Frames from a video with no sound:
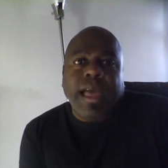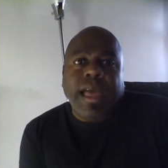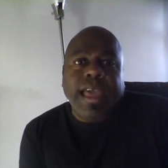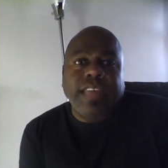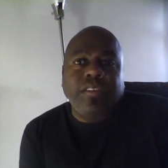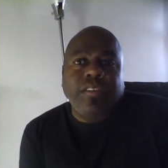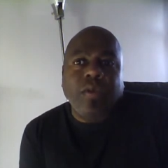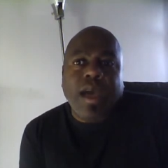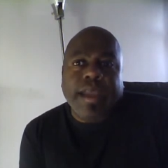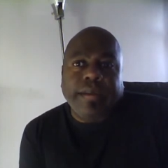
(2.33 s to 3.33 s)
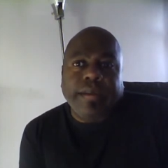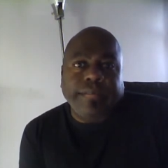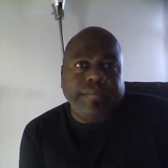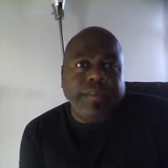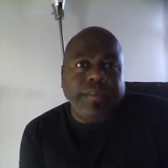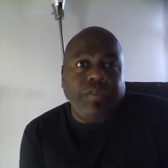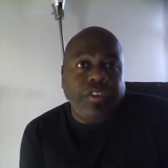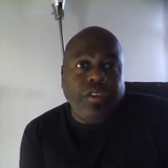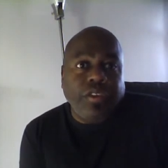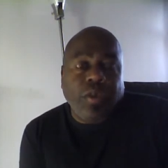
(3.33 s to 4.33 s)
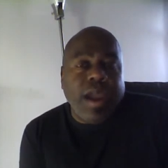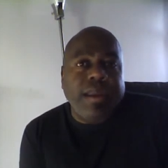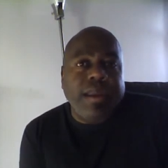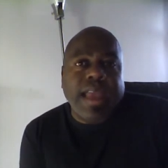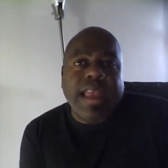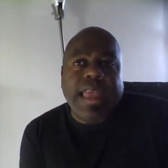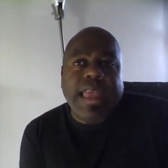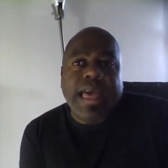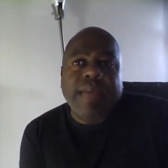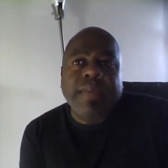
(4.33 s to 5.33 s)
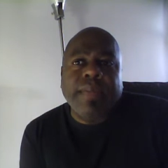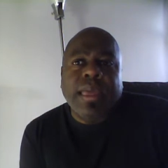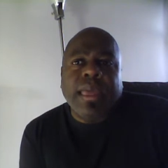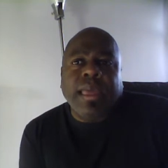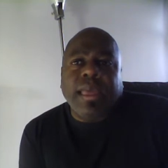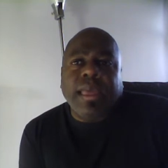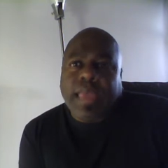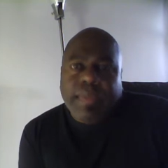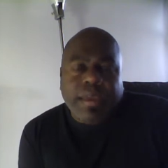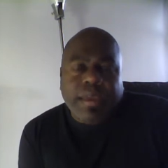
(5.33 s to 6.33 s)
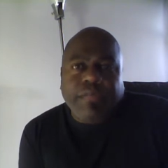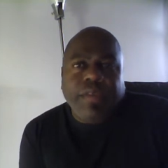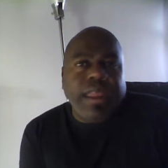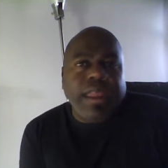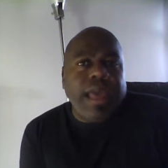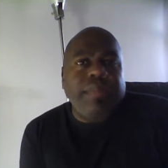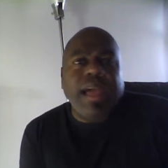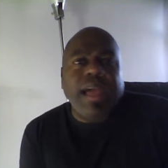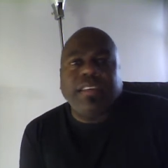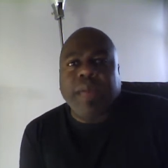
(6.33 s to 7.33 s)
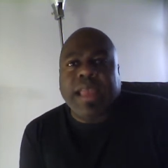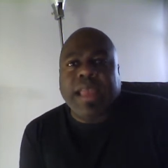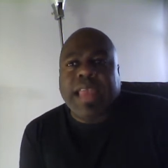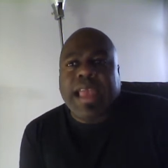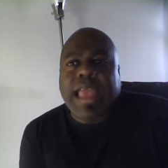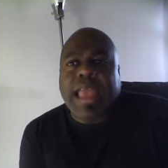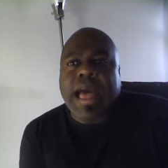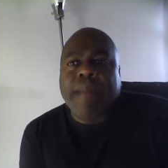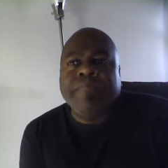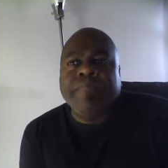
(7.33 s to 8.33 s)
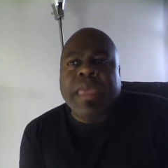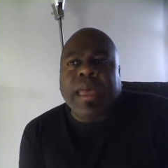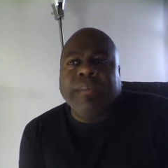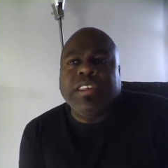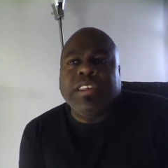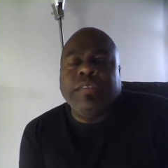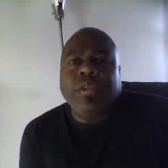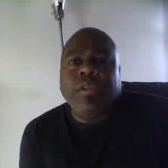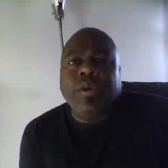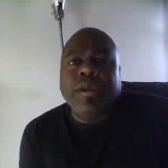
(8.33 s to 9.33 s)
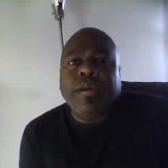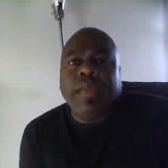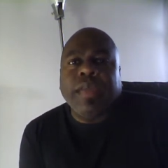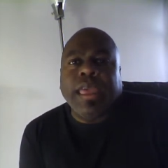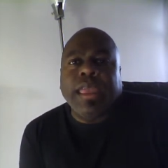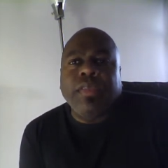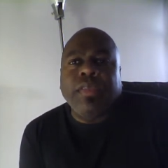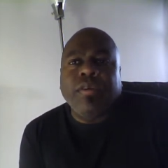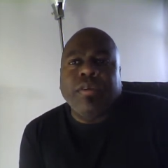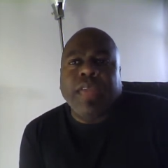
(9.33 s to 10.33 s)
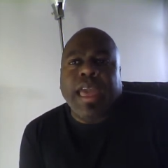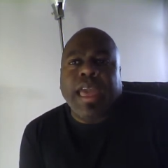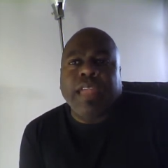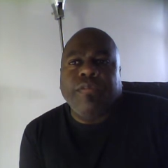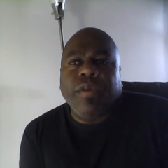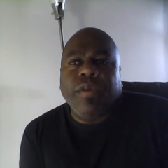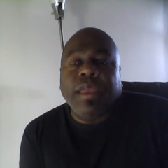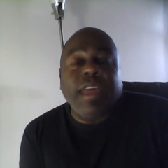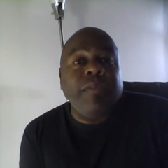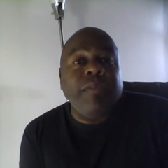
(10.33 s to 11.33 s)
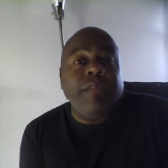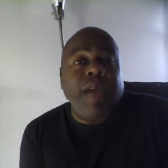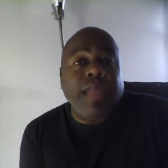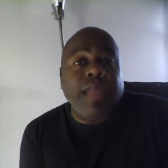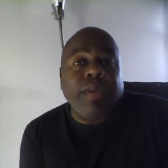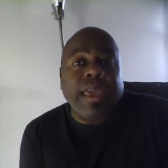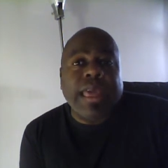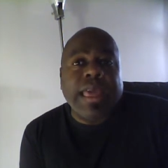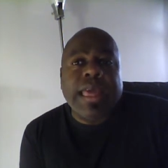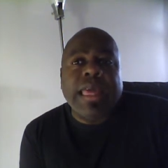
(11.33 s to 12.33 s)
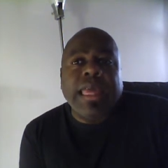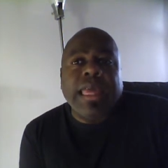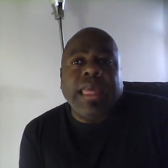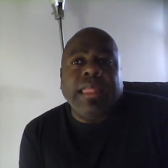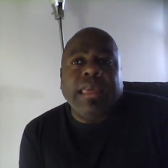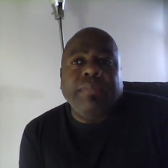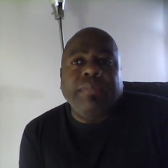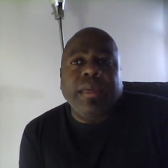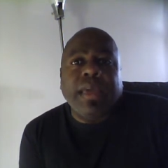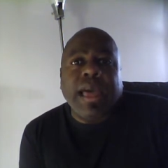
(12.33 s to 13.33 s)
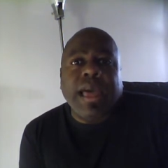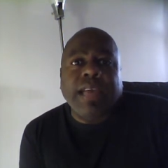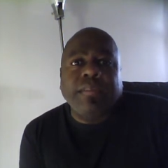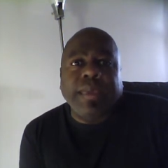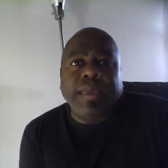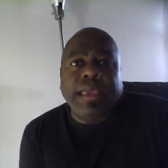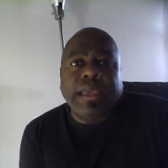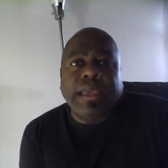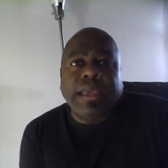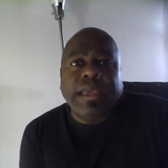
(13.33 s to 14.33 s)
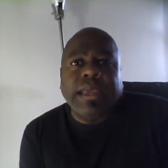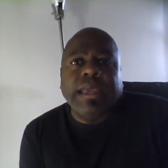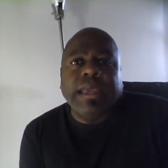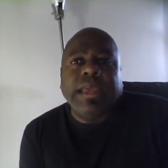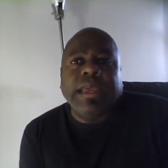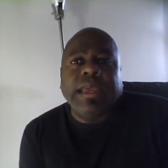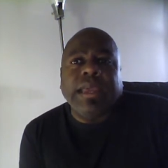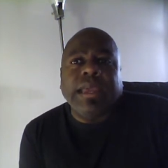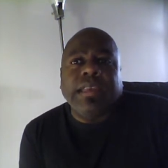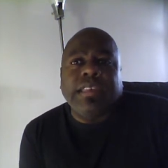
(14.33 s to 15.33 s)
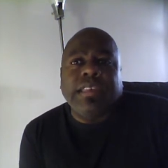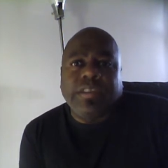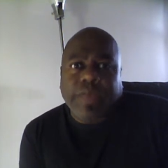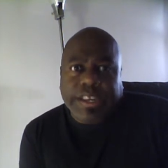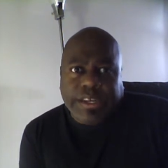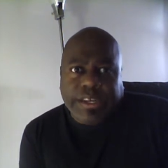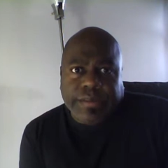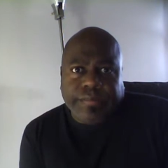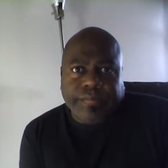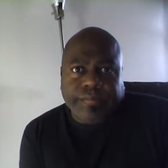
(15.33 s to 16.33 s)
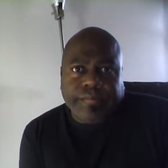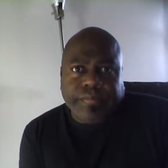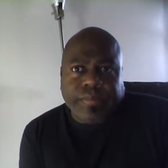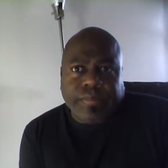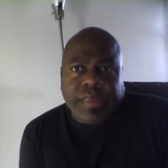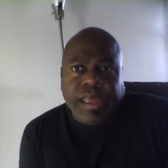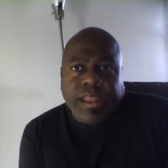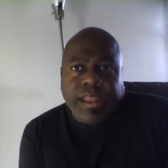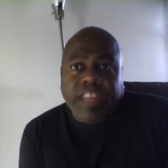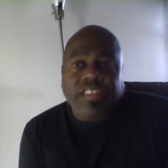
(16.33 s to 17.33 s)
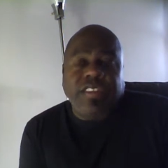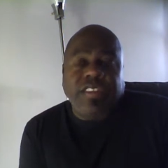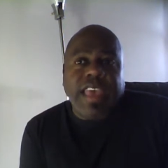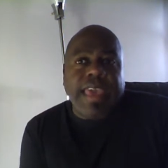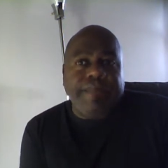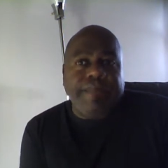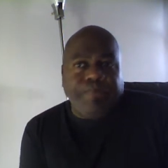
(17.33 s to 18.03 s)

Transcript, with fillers: Hi, it's Dwyer, richarddwyer.com, keepingitfree.blogspot.com. I'm a civil lawyer in Northern California, and I've been following the Bill Cosby situation. Let's just say